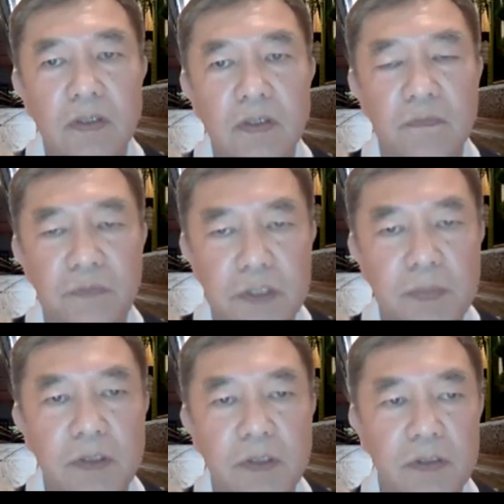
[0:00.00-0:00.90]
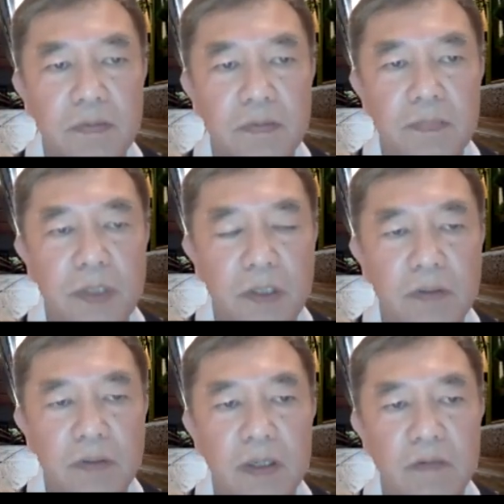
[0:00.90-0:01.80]
the first period
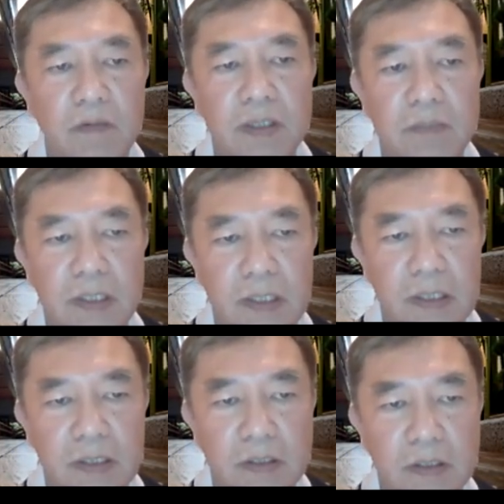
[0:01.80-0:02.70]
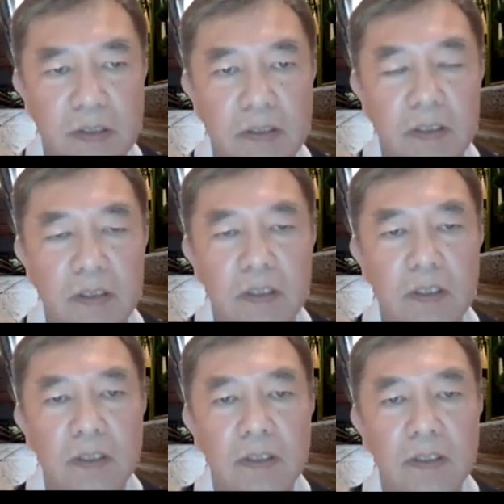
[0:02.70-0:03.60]
of Vatamsaka,
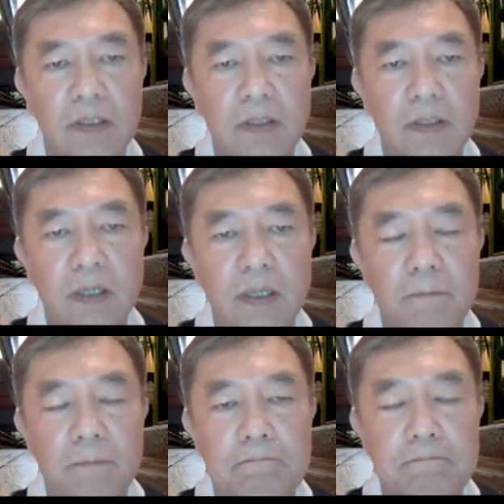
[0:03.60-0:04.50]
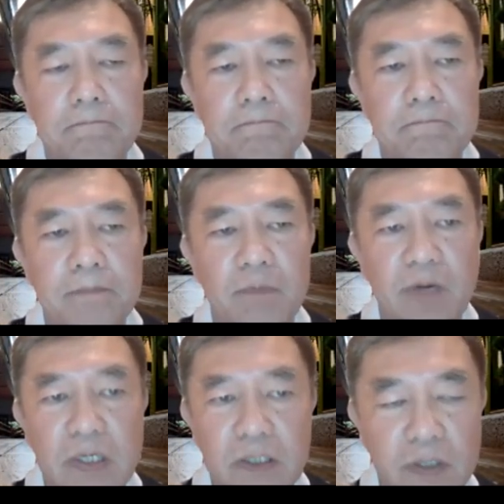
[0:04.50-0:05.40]
the
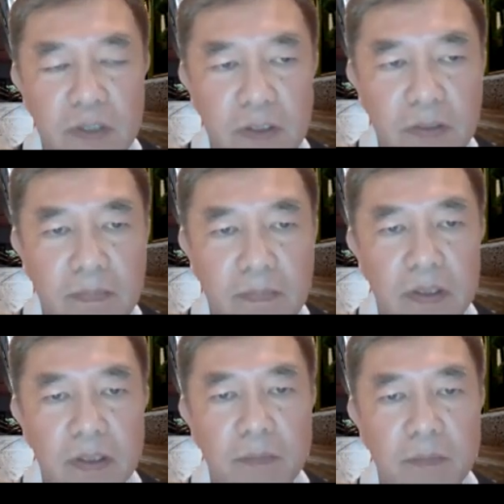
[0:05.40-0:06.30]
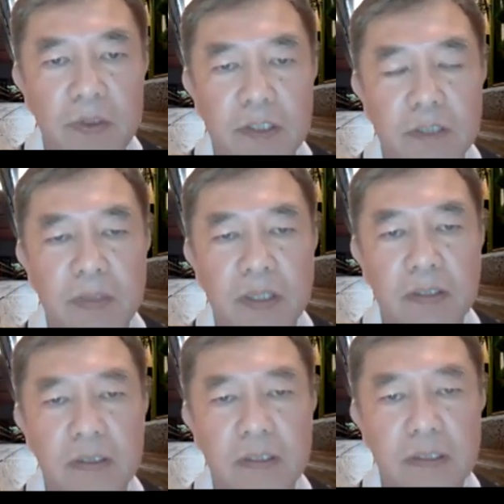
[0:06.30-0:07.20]
rest of it, Buddha
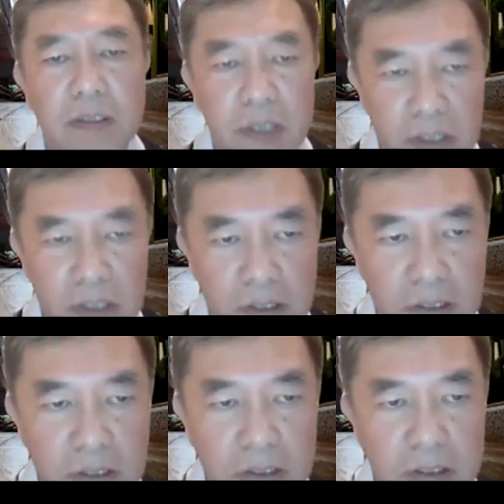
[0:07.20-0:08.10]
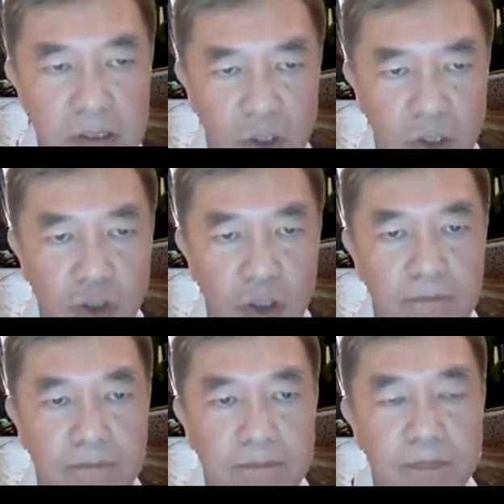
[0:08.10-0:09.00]
spent years teaching.
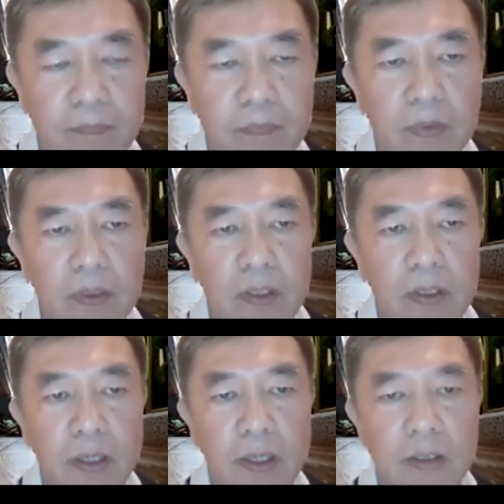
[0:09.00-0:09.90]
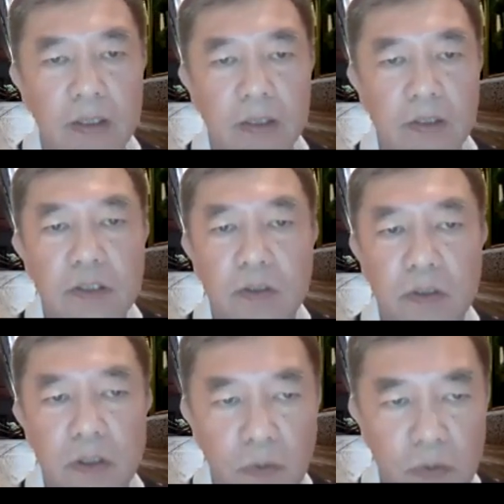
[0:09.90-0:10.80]
And just on
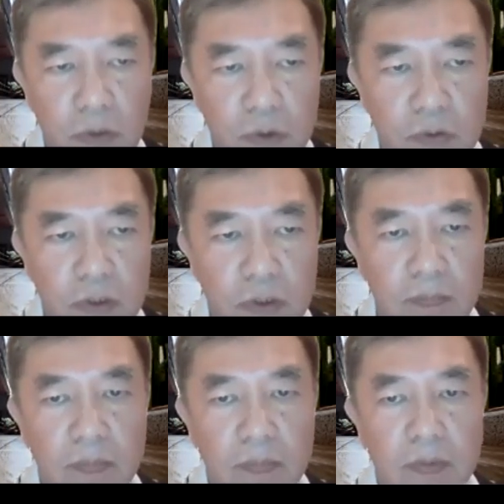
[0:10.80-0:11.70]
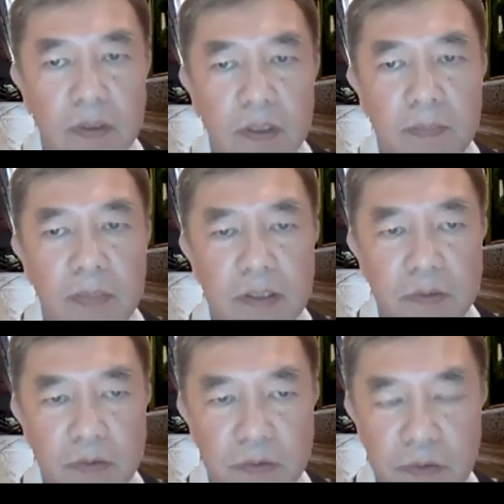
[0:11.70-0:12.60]
the Lotus Sutra,
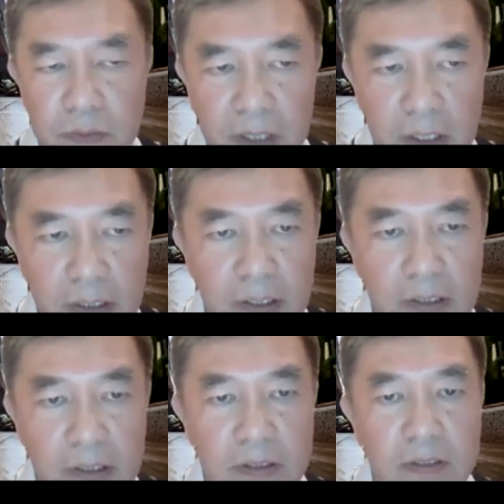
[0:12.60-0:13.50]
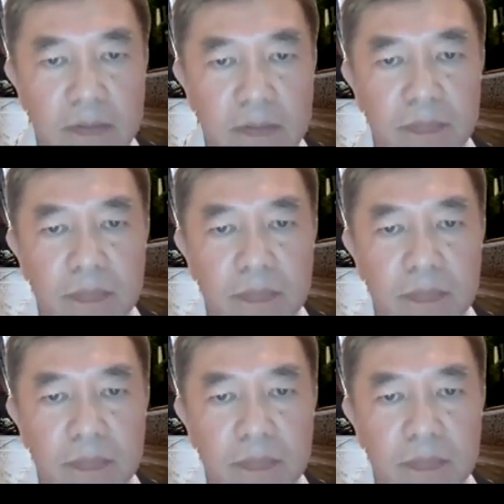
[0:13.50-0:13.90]
Master also spending years.